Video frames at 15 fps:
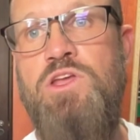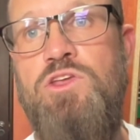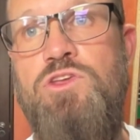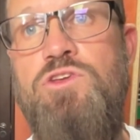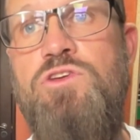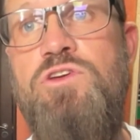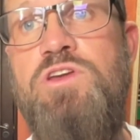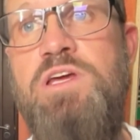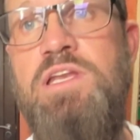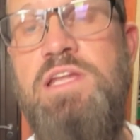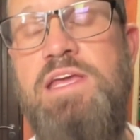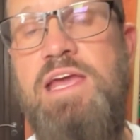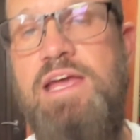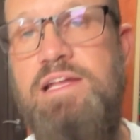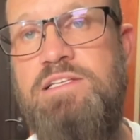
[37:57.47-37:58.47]
you can
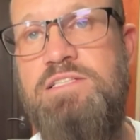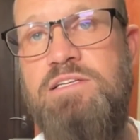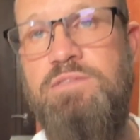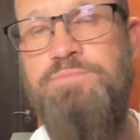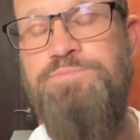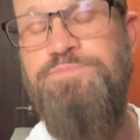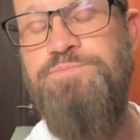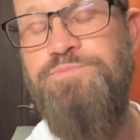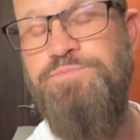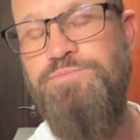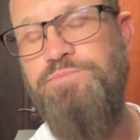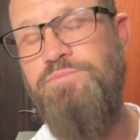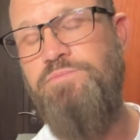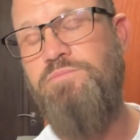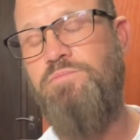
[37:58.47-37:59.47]
get
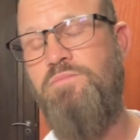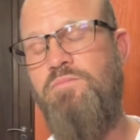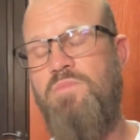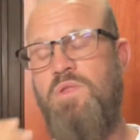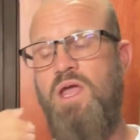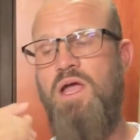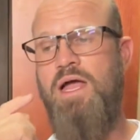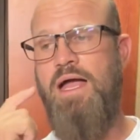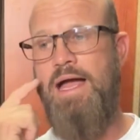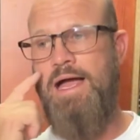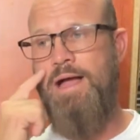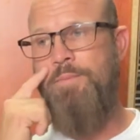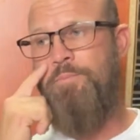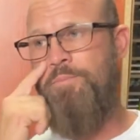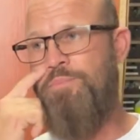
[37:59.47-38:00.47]

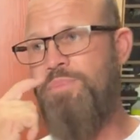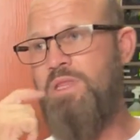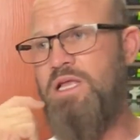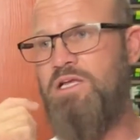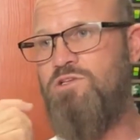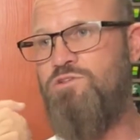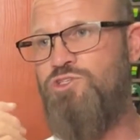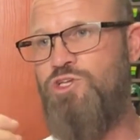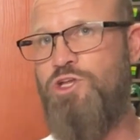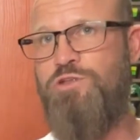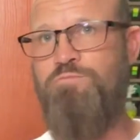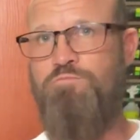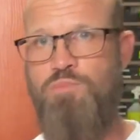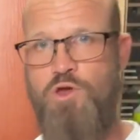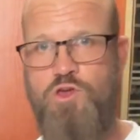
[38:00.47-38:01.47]
um,
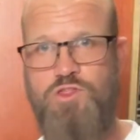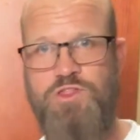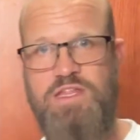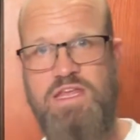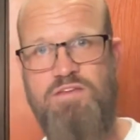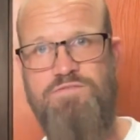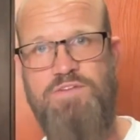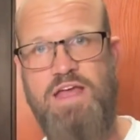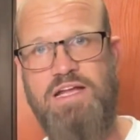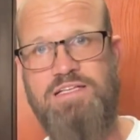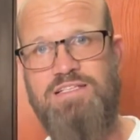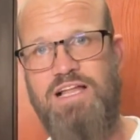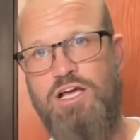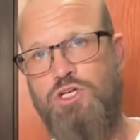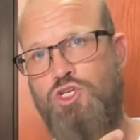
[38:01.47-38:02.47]
certain birth defects
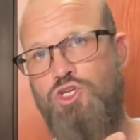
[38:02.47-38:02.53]
like